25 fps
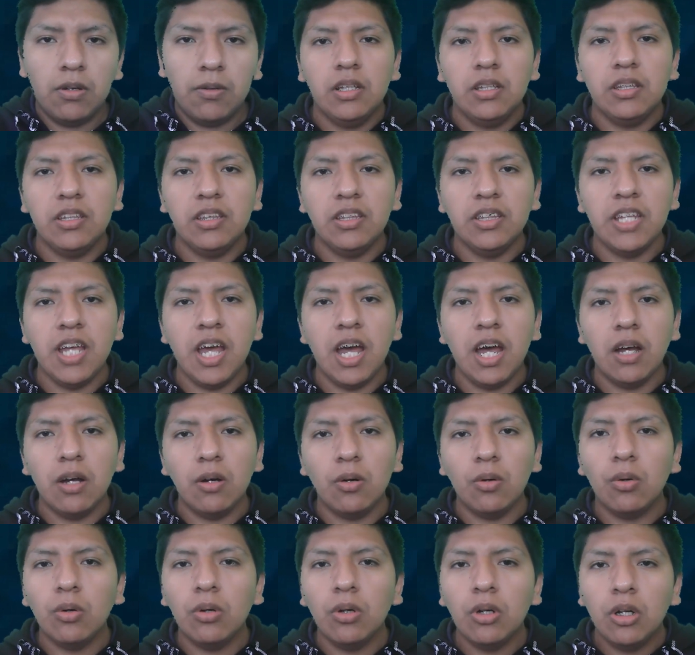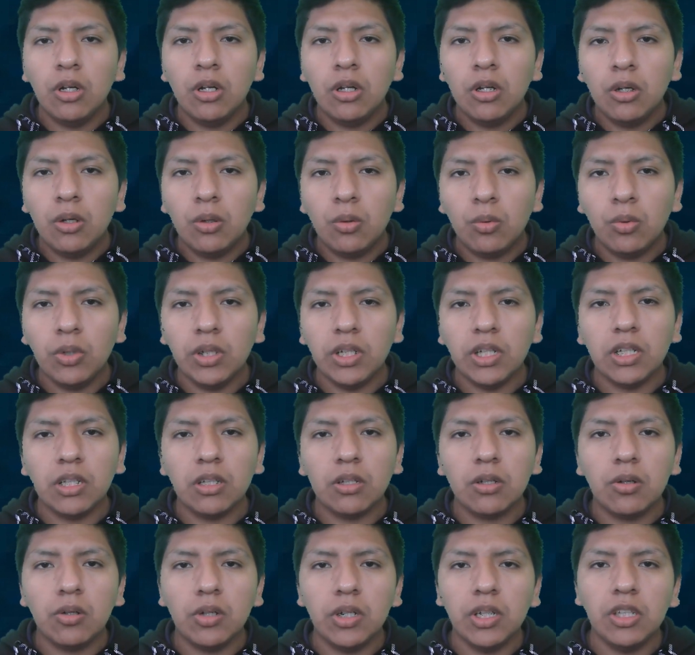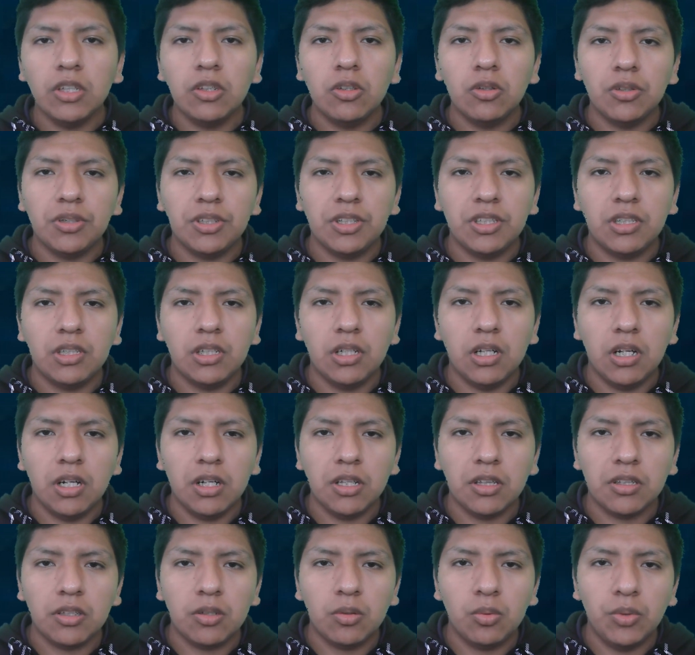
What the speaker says: Now, we are going to start